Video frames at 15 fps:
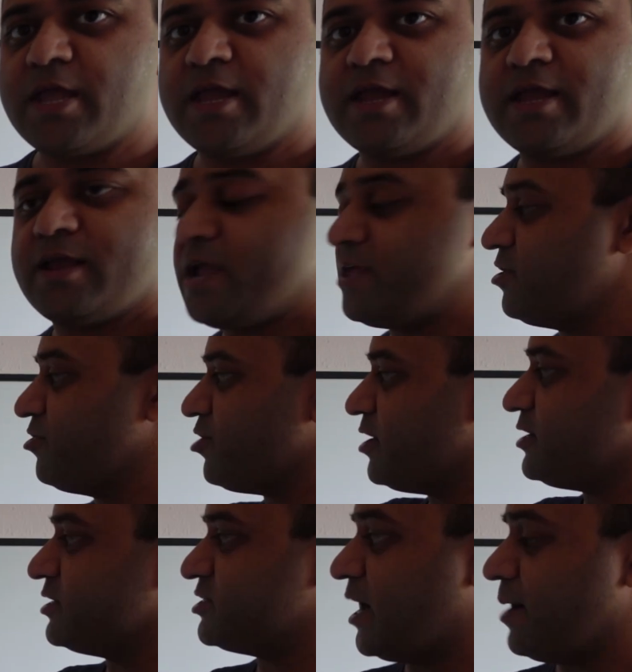In the third
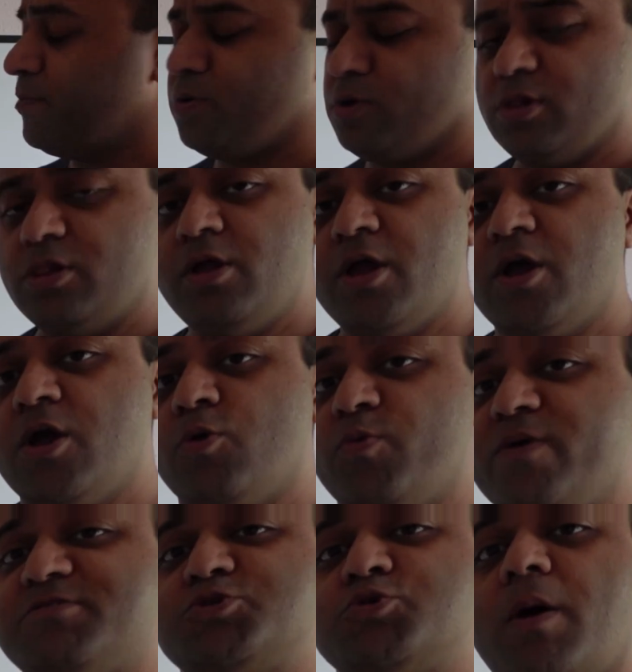example, we've
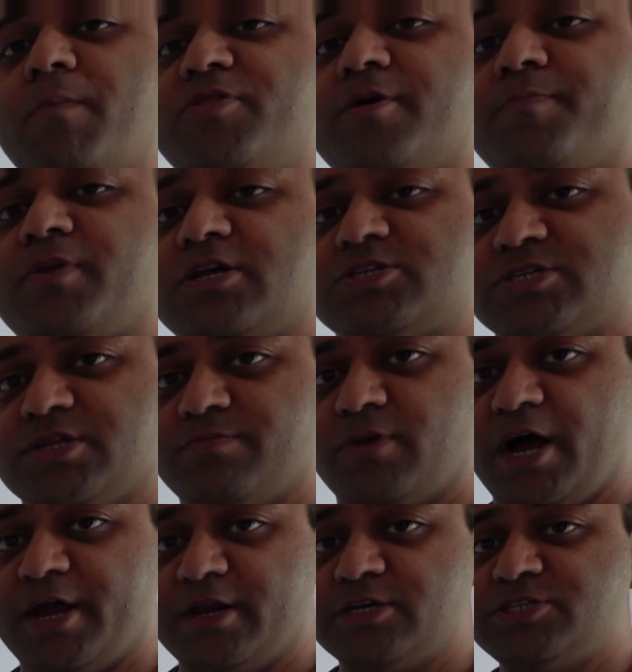swapped the plus and the
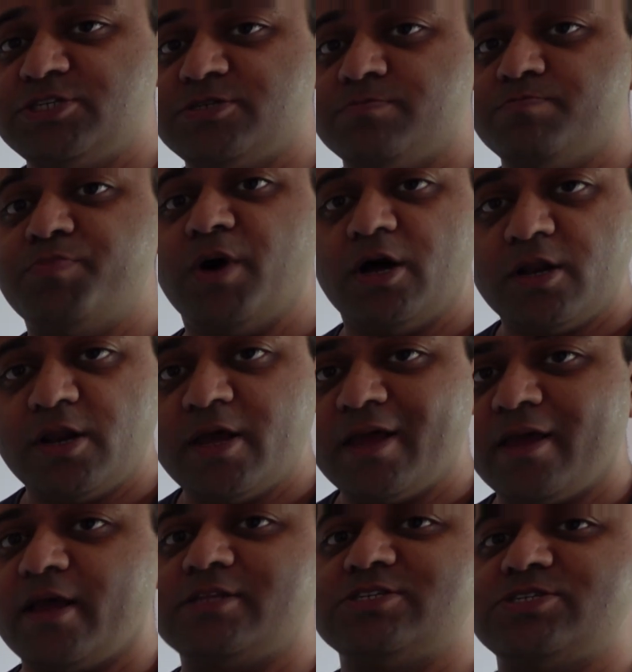minus, but it's
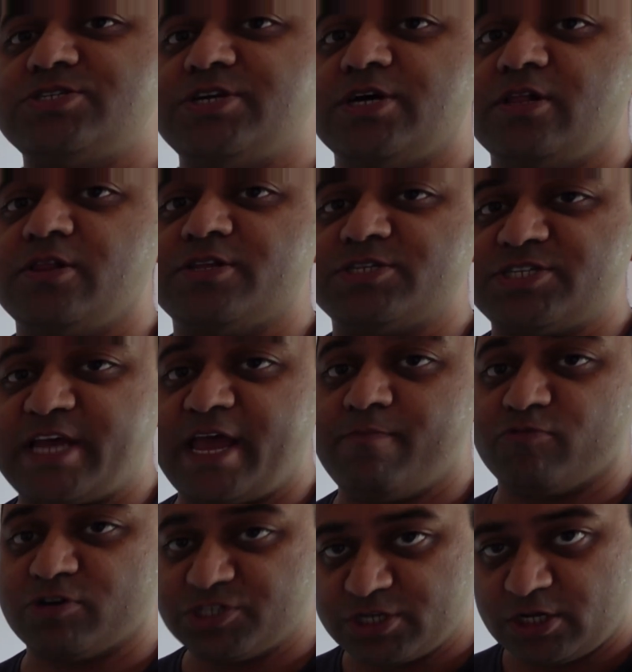still the same
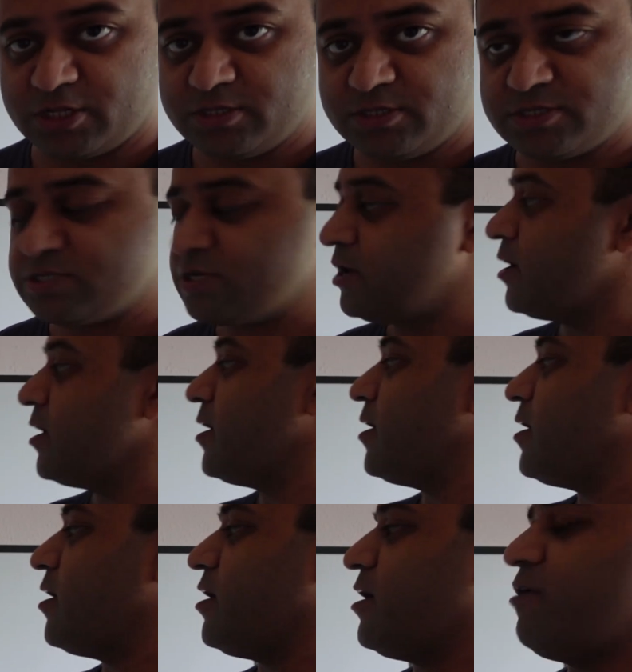result.
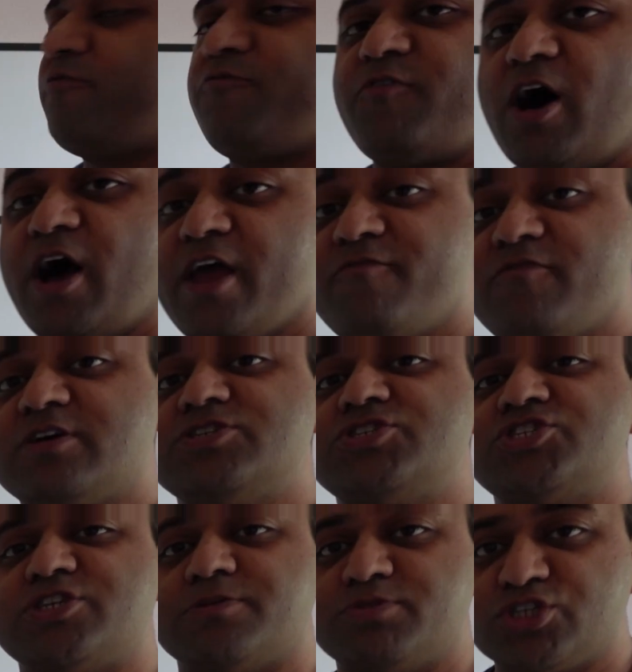5
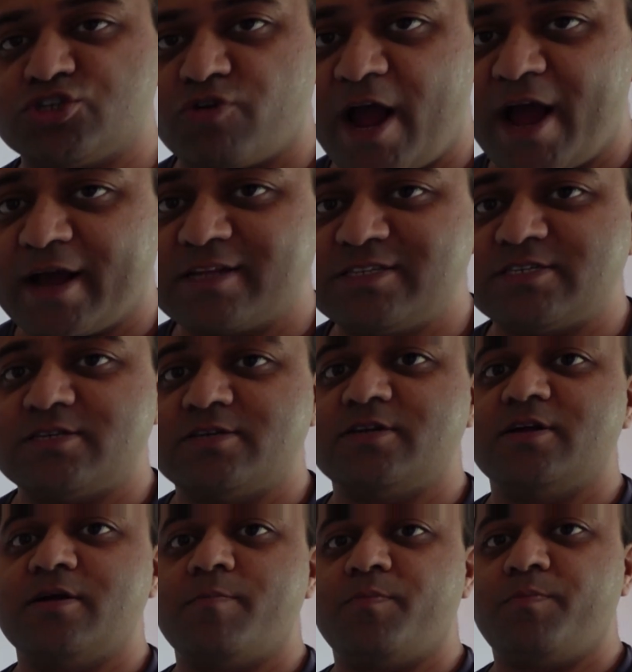subtract
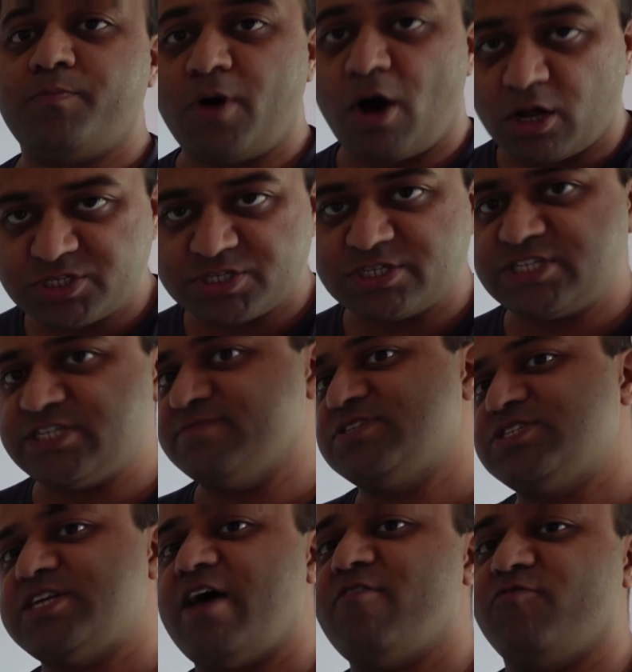positive
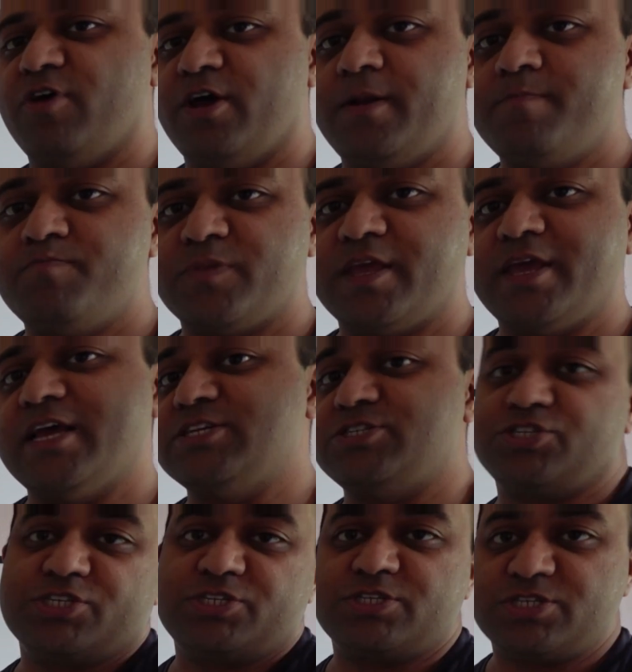7 is just
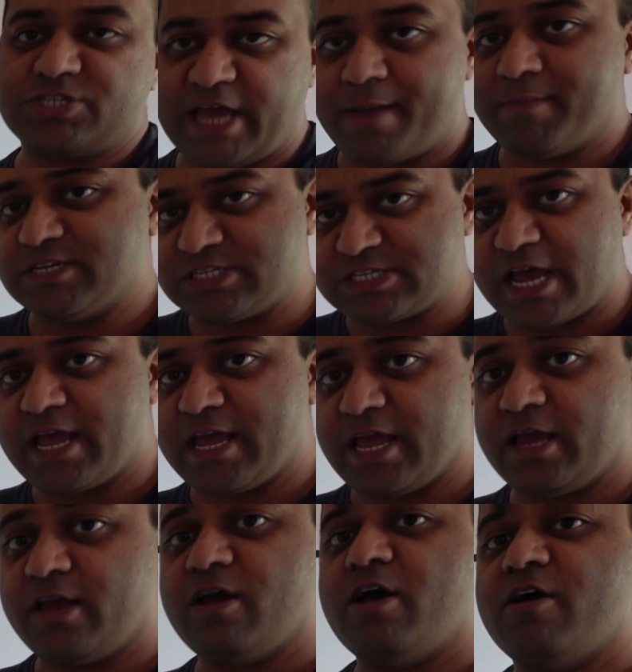the same as saying
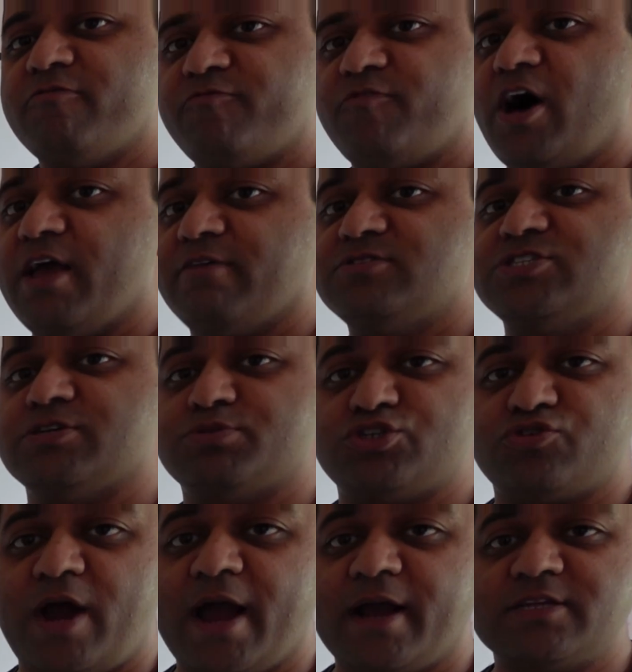5
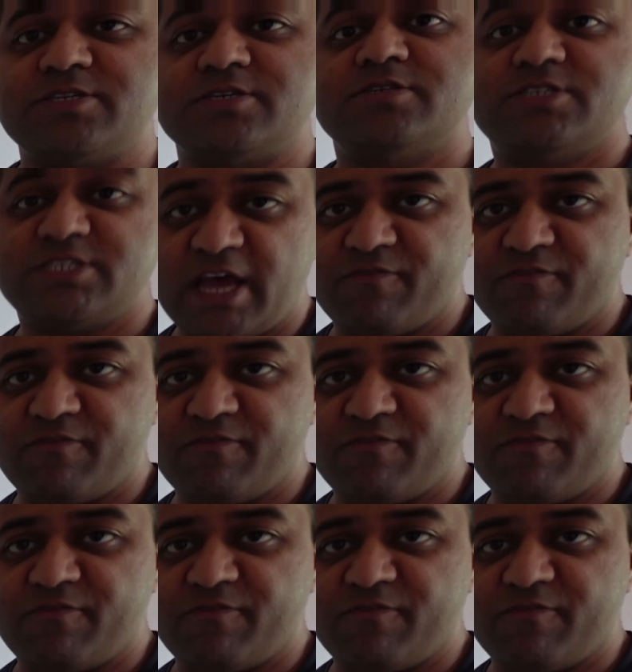subtract 7.